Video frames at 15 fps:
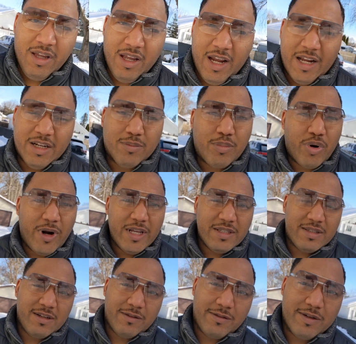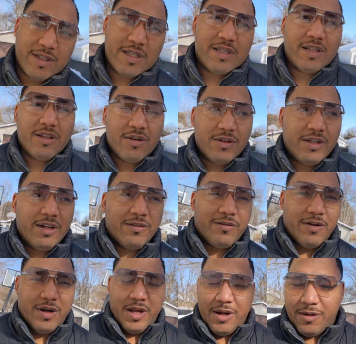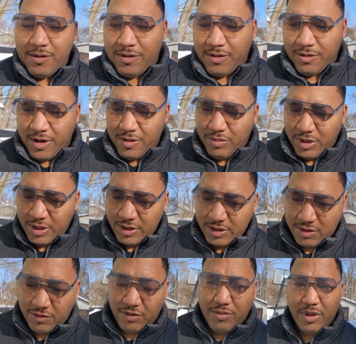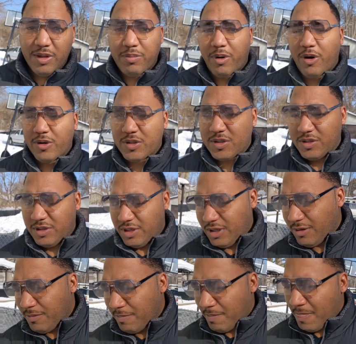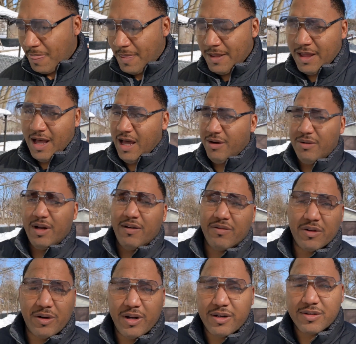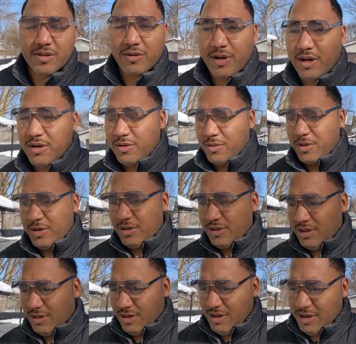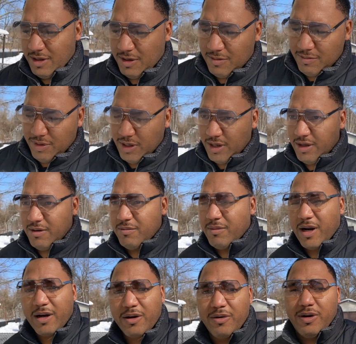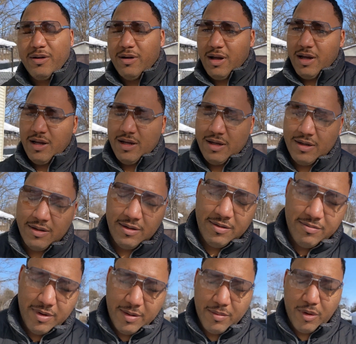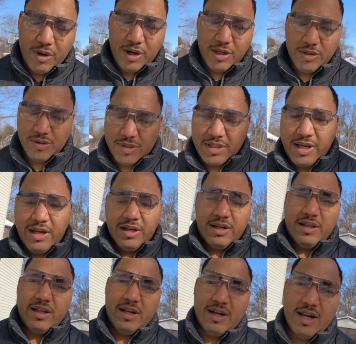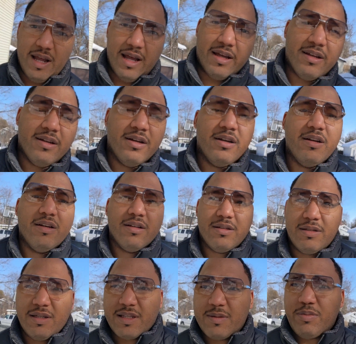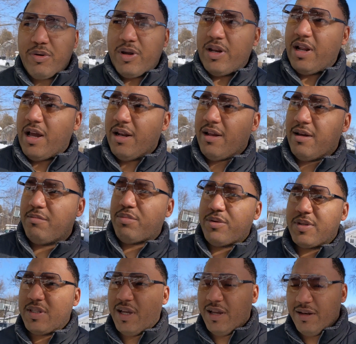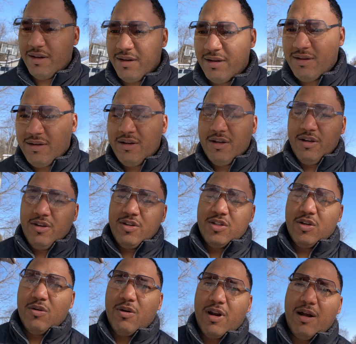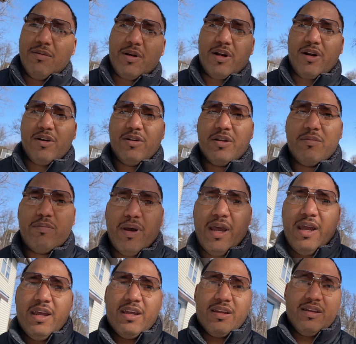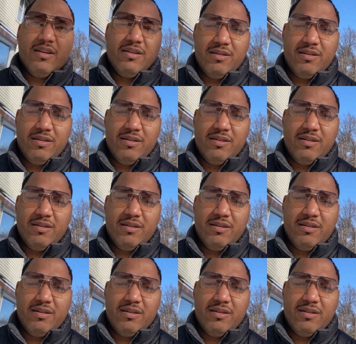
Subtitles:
And the price difference is a little different now, right? Because for me personally, I don't have the greatest credit in the world, but my mortgage was calculated at 6.99%. So what I'm currently paying